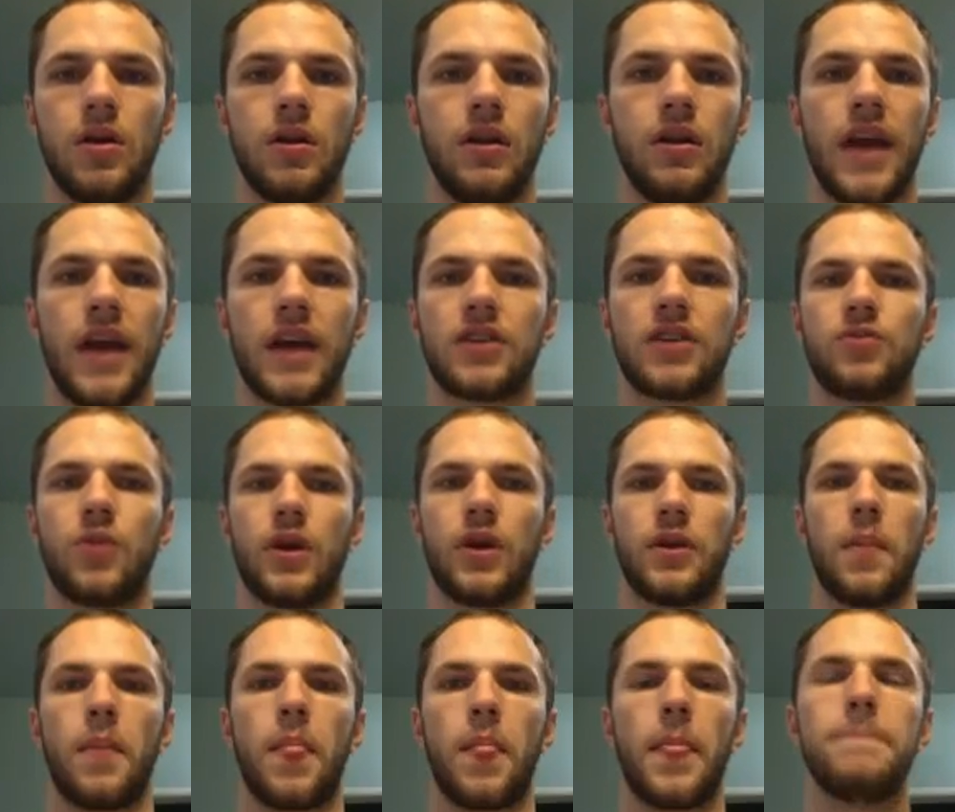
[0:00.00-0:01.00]
Next
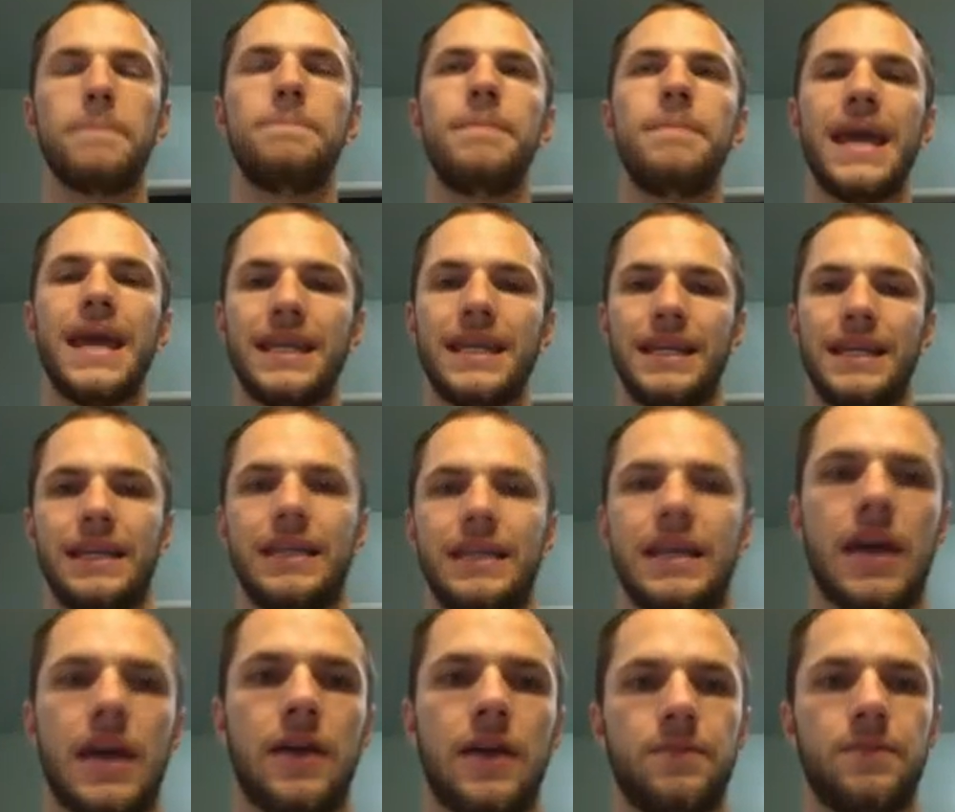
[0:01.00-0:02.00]
one, beta
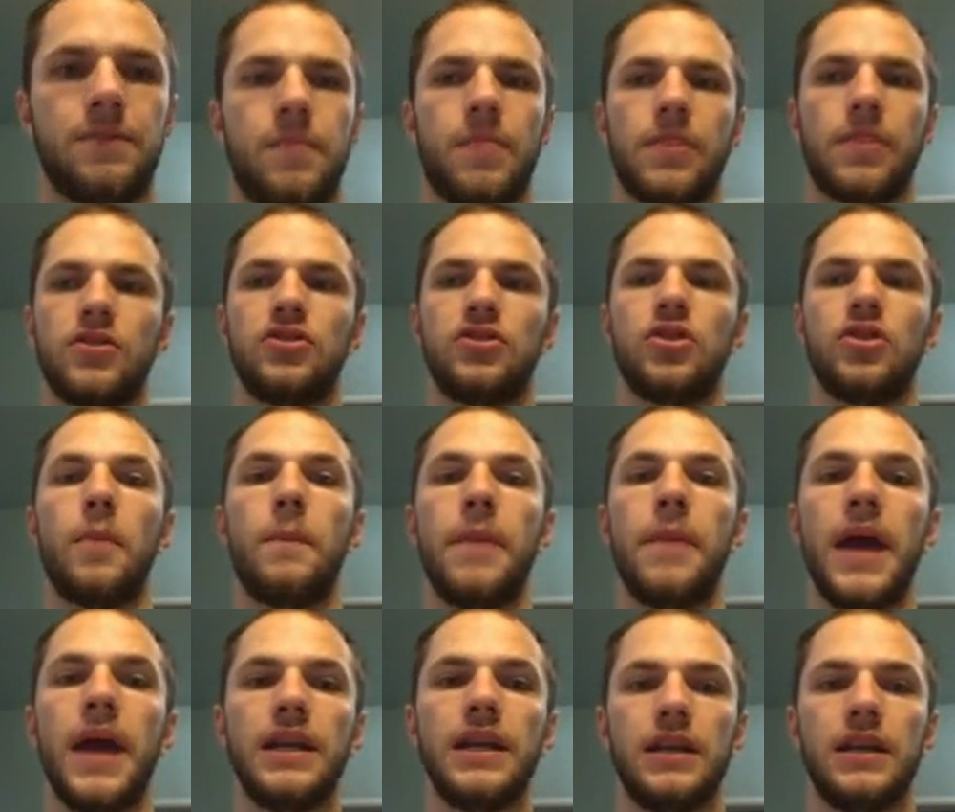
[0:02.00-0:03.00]
decay. So
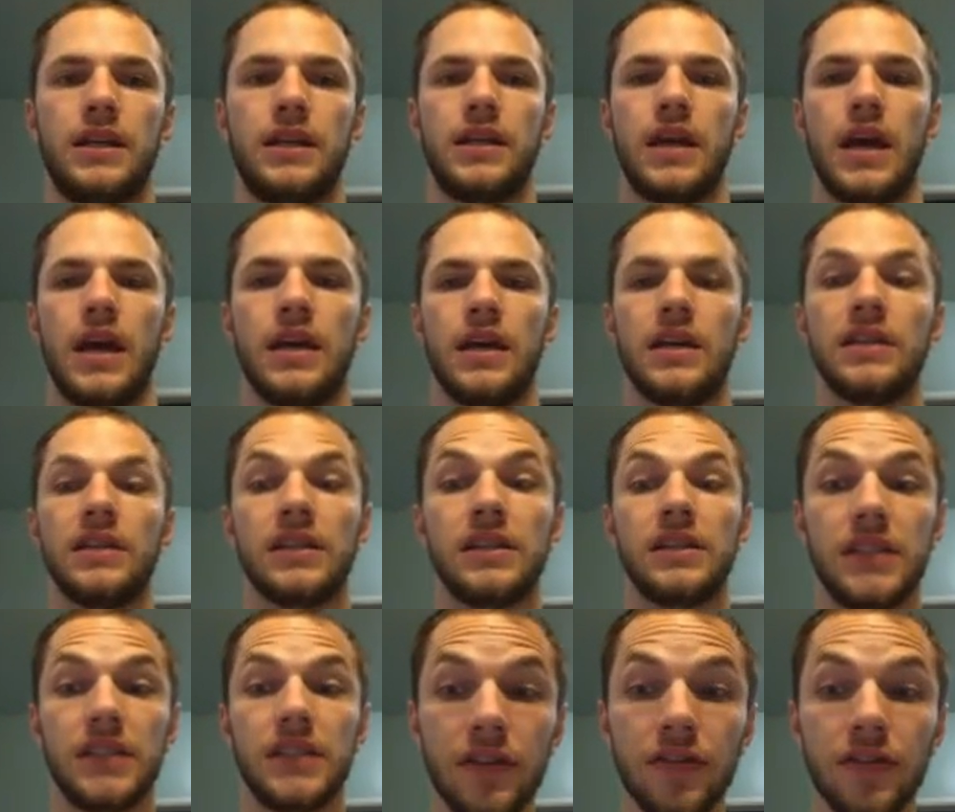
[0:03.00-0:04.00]
beta decay is a
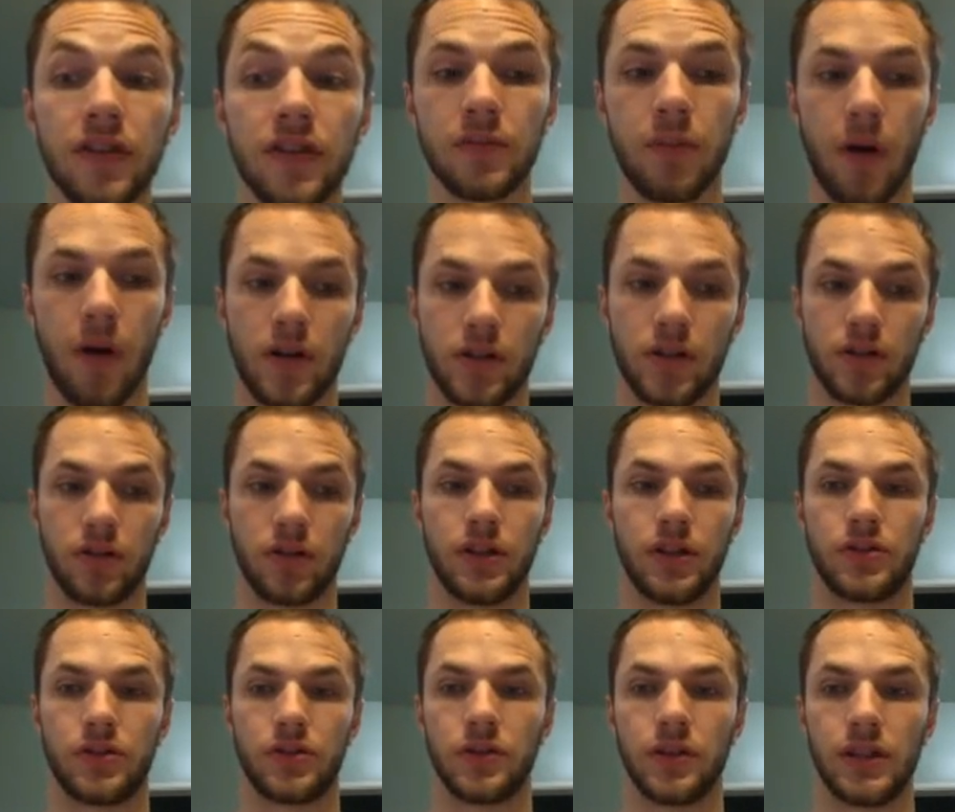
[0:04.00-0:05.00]
different particle
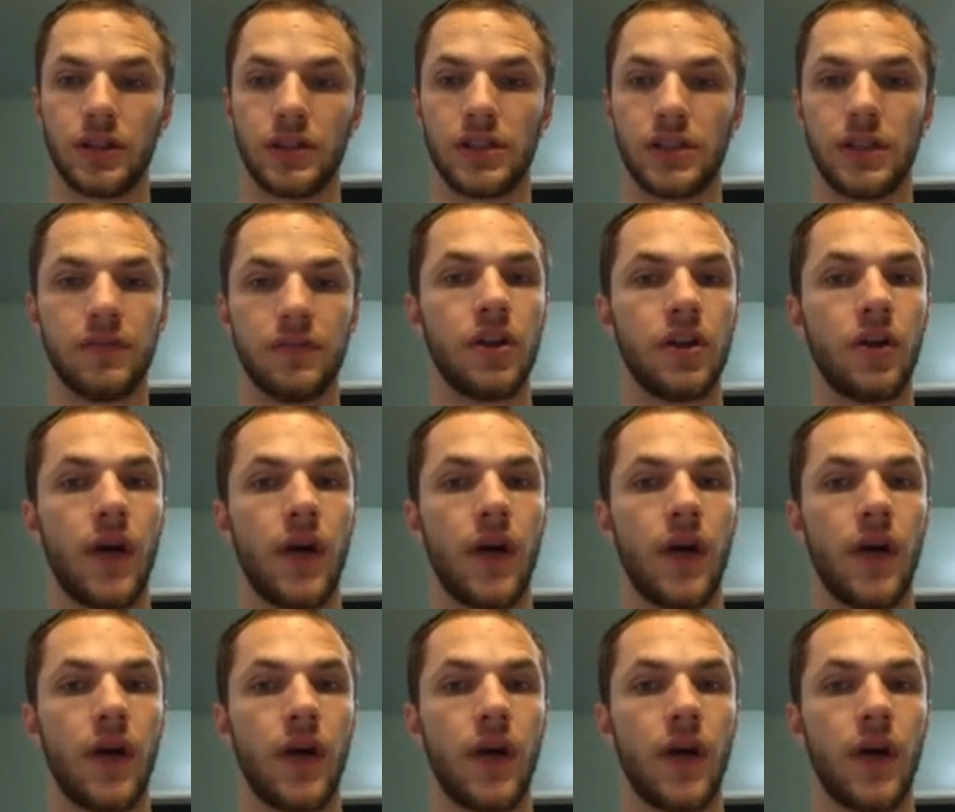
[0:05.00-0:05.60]
that's released, even though